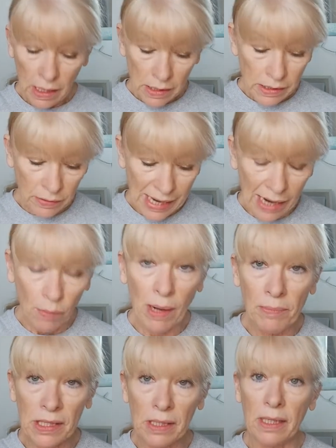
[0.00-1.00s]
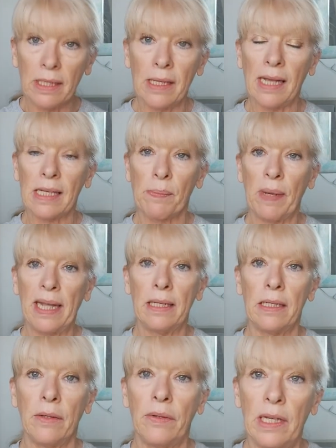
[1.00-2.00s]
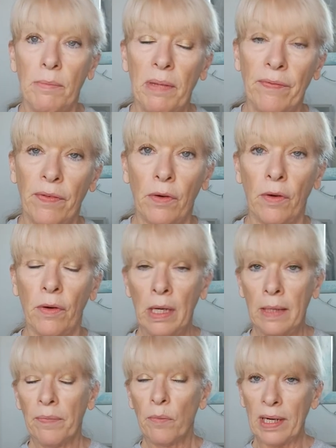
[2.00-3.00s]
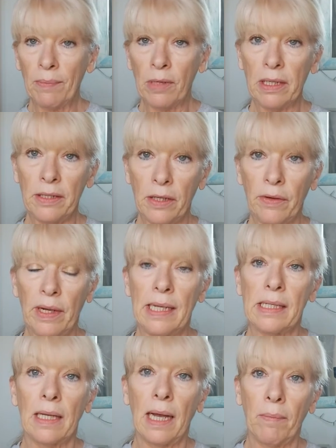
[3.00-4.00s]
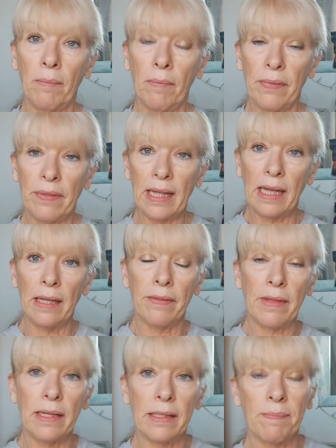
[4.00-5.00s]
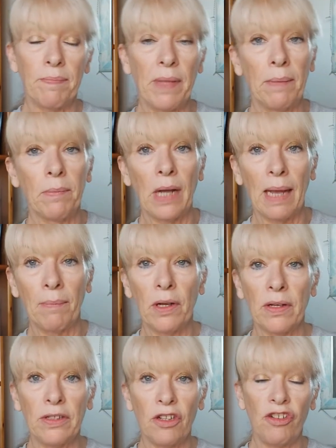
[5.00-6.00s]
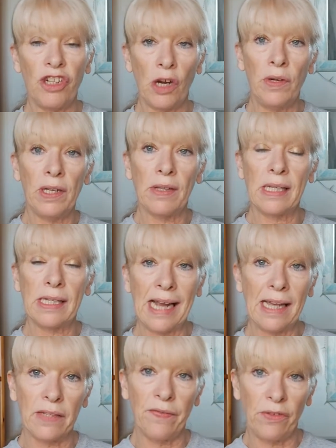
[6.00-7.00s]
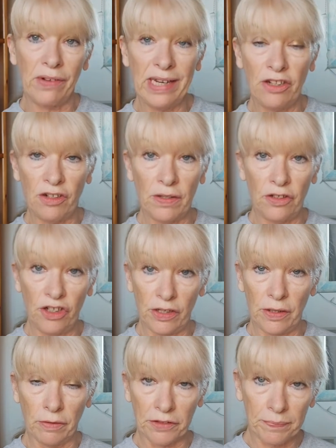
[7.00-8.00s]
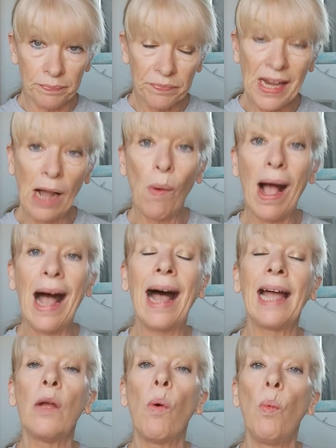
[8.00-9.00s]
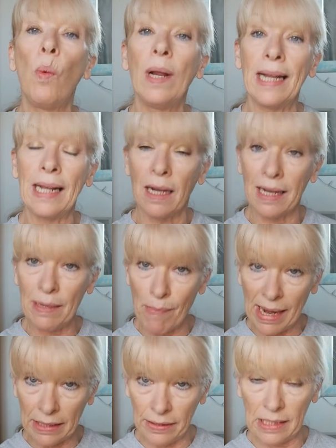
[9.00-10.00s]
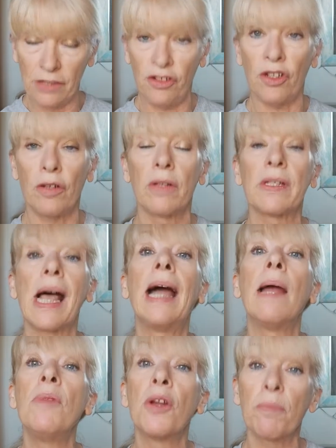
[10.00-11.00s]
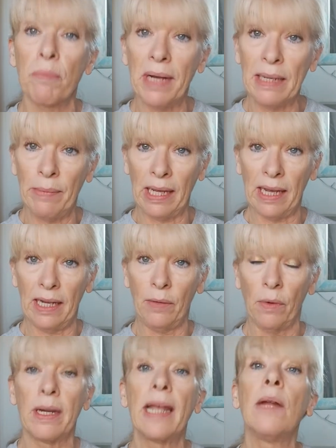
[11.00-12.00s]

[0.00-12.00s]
So now I'm just going to explain to you before, what I'm going to do is I'm going to show you the stats for each of the journals. Now, I willingly made these journals. I am not blaming anyone.